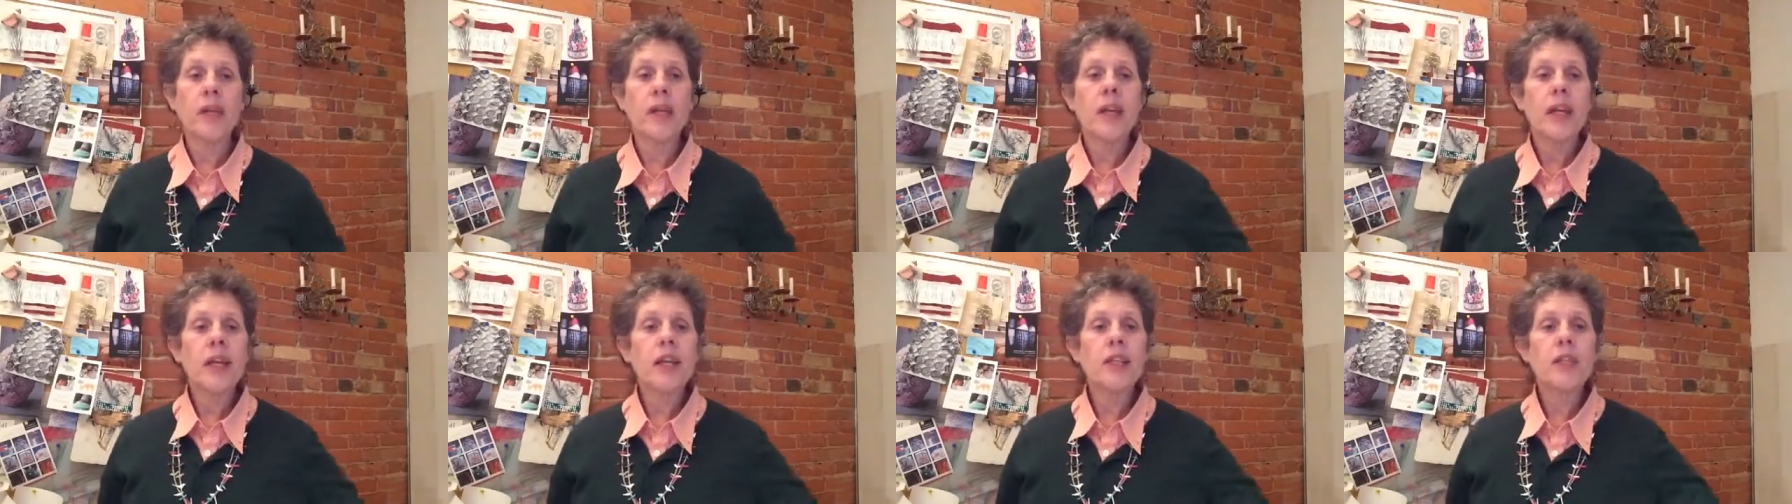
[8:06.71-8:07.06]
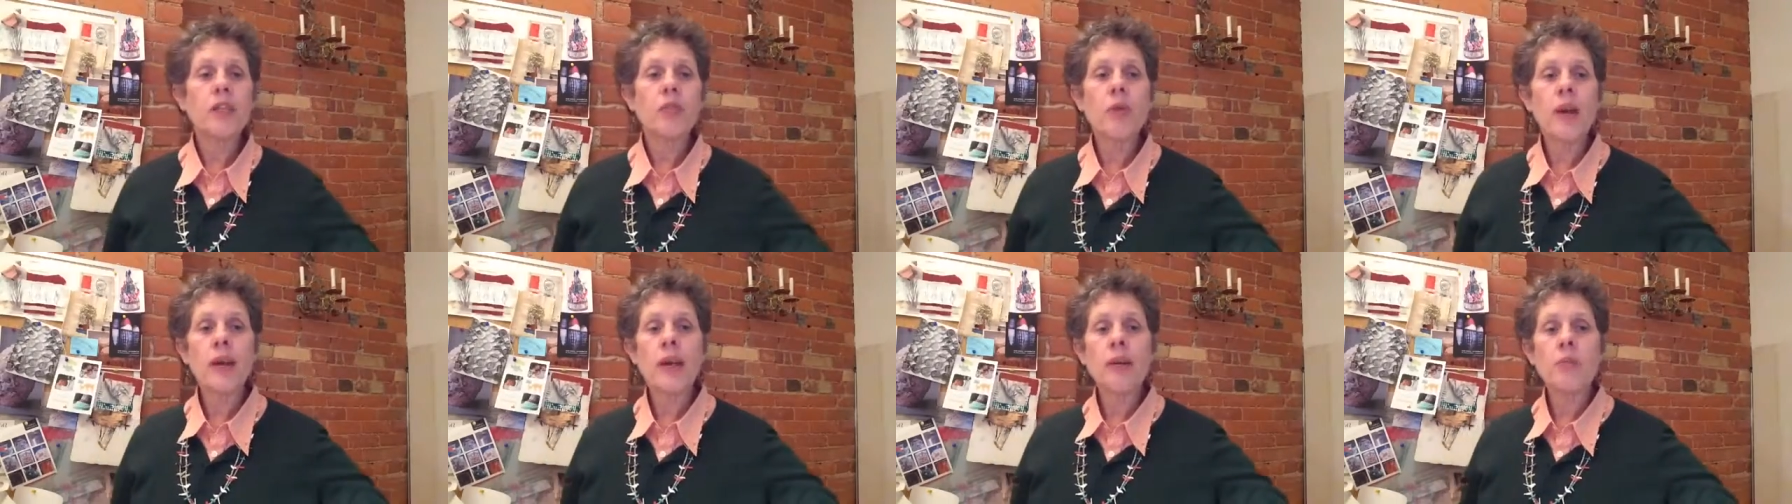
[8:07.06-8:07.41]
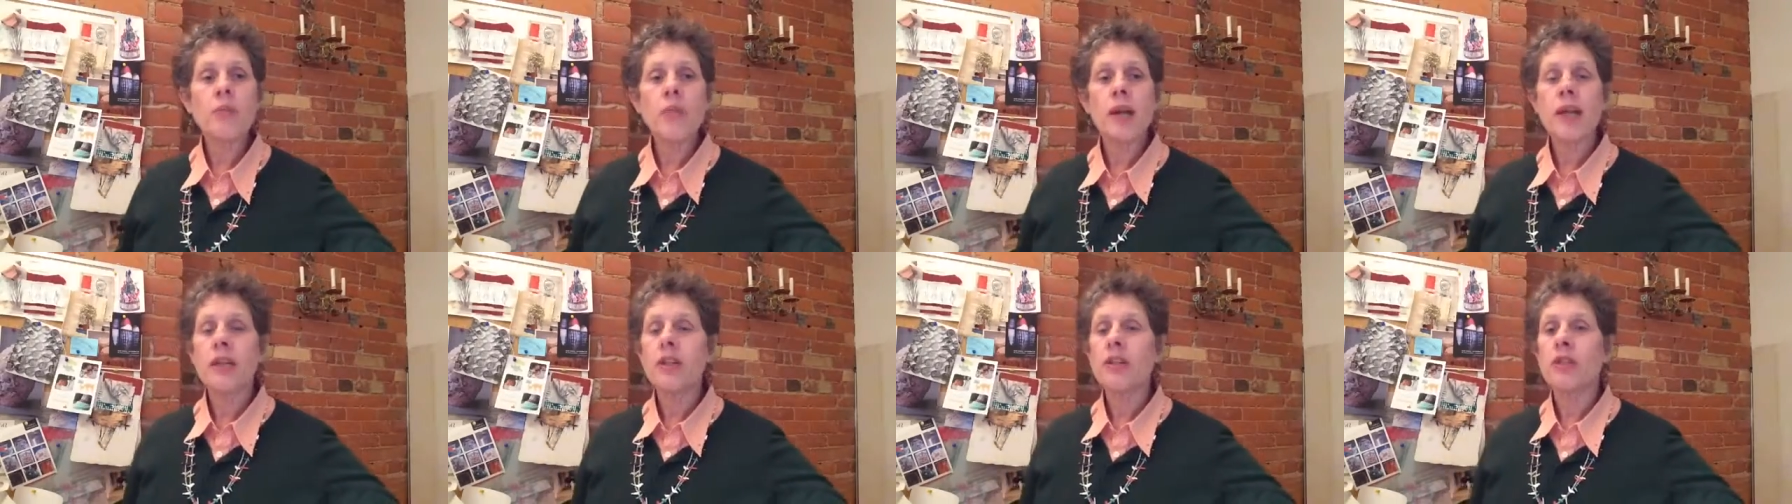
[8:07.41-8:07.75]
It is
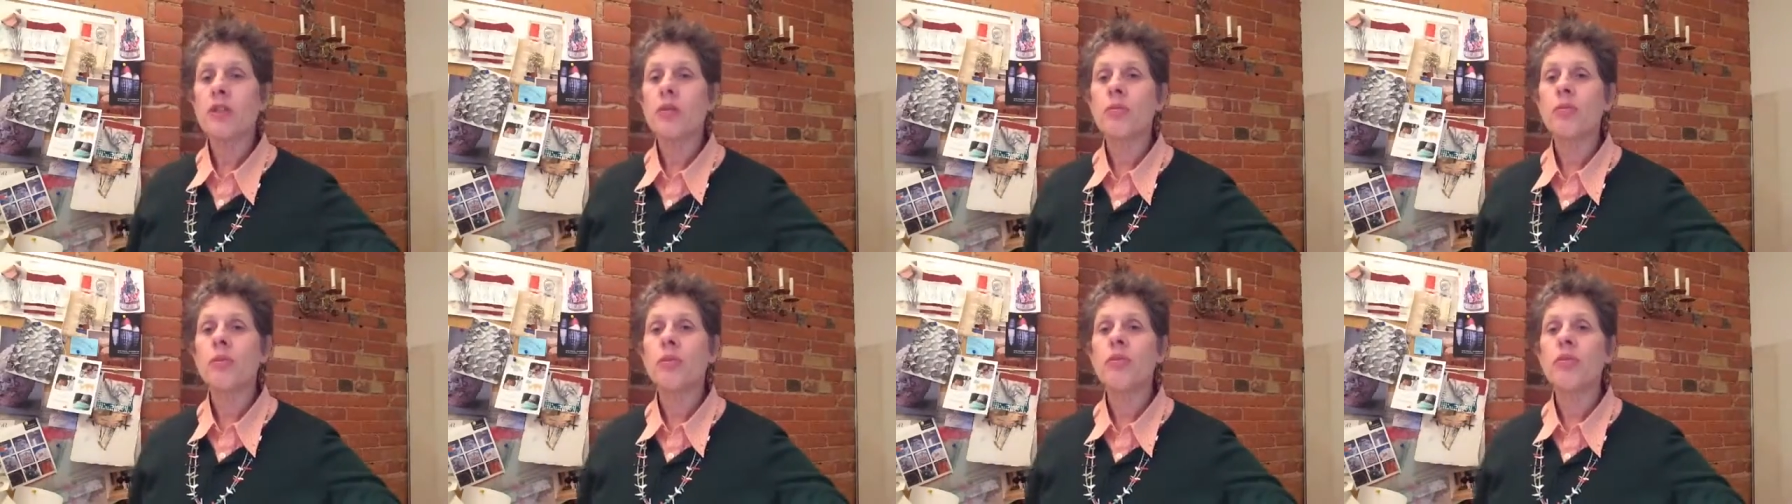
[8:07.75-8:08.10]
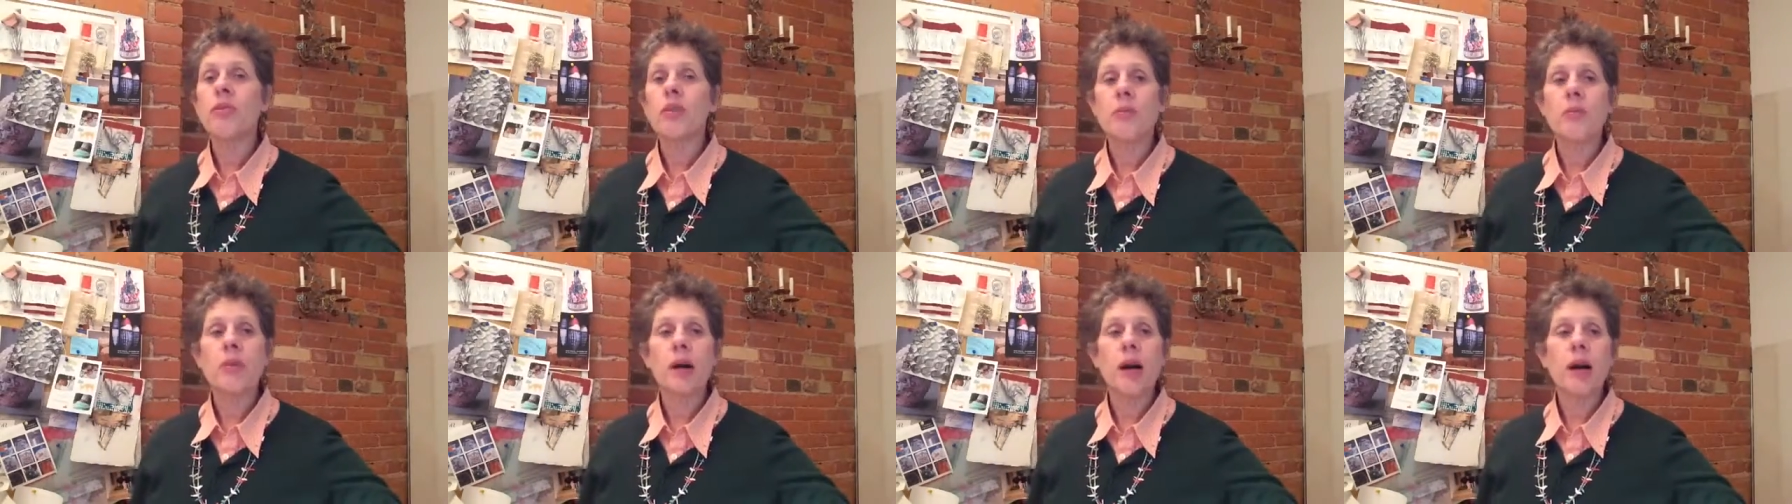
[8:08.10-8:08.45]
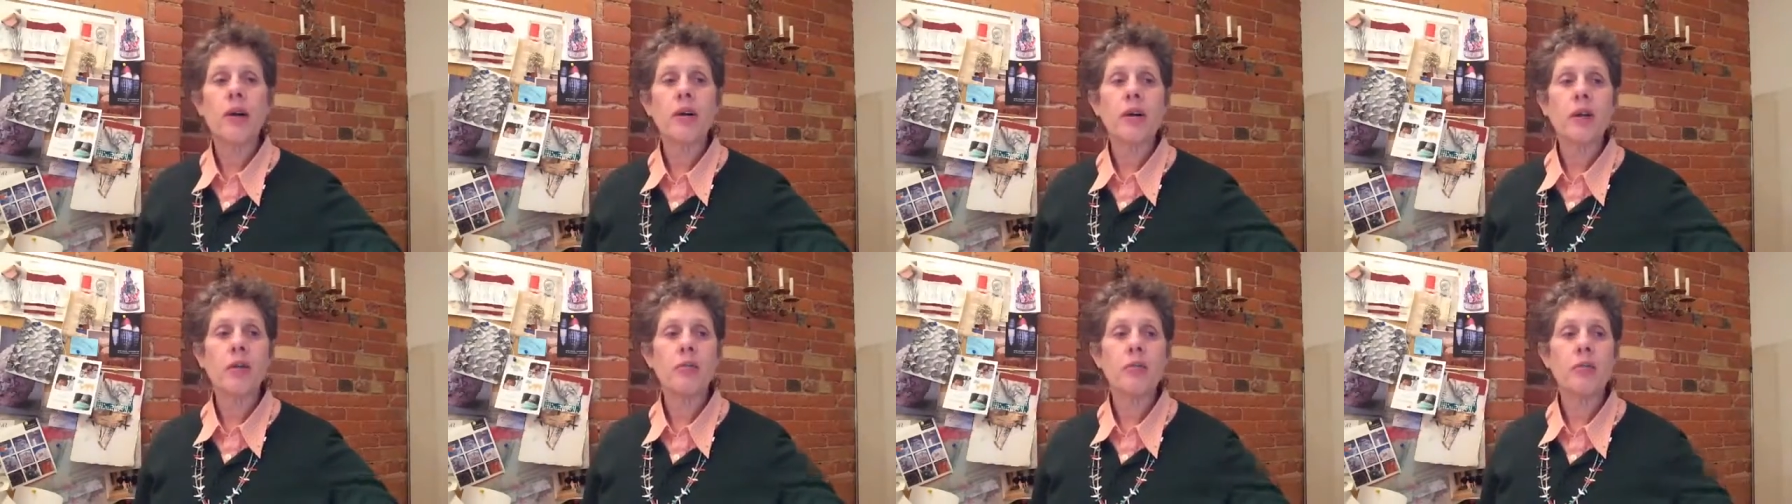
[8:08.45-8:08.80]
recommended to remove the
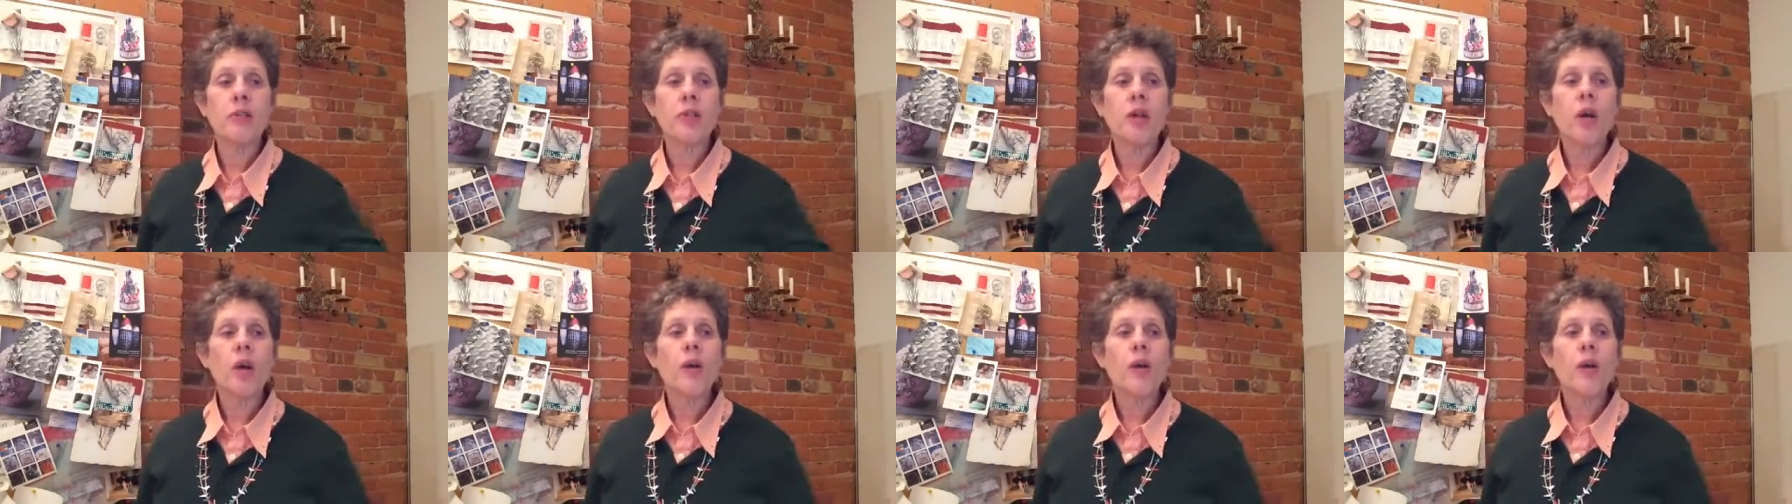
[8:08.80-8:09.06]
amalgams